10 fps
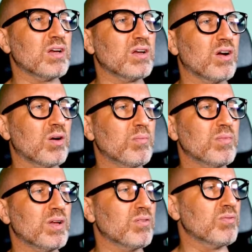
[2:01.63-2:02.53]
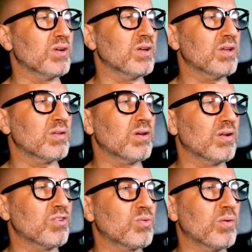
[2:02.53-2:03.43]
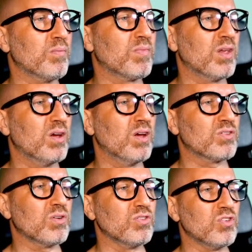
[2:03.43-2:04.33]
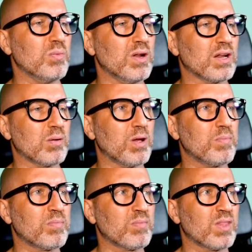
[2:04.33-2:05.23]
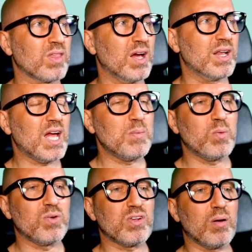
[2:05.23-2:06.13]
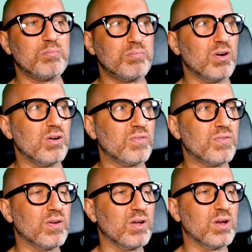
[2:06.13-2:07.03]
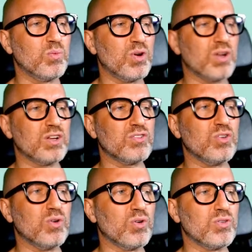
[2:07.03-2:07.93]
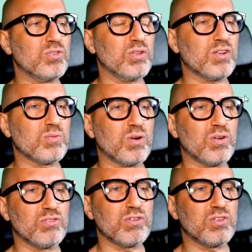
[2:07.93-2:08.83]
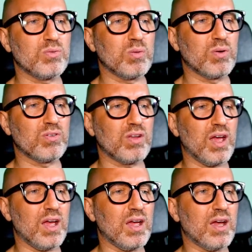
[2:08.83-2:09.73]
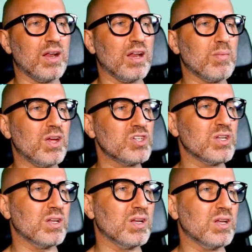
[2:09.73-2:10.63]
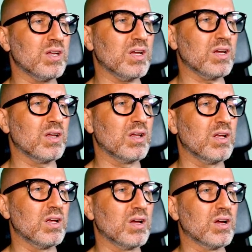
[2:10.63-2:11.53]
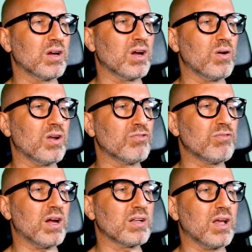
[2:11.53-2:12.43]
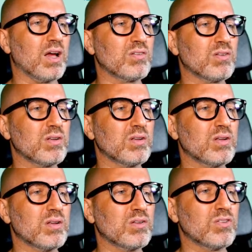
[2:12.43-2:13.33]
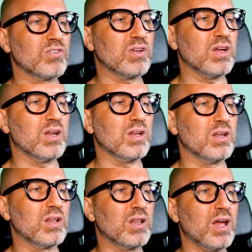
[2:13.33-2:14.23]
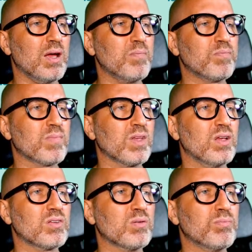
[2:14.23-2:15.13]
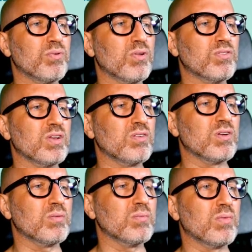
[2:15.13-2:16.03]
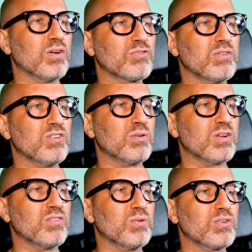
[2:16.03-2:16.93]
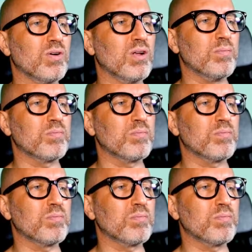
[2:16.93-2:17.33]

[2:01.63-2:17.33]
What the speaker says: I've got it on this one. Let's go and zoom in a little bit. And again, we want it above. We've got it at 2100, so we want an animation in here, and go and drag that just in there. I'm going to pull this into my screen so we can see what's going on.